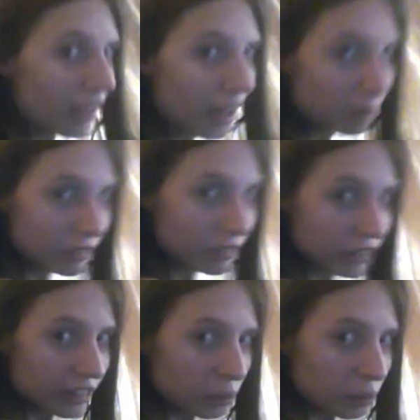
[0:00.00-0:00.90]
I'm going to
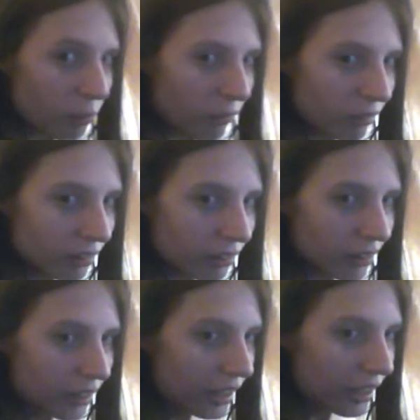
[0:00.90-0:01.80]
this wall,
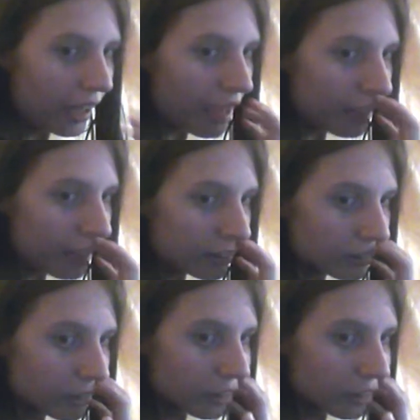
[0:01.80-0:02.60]
and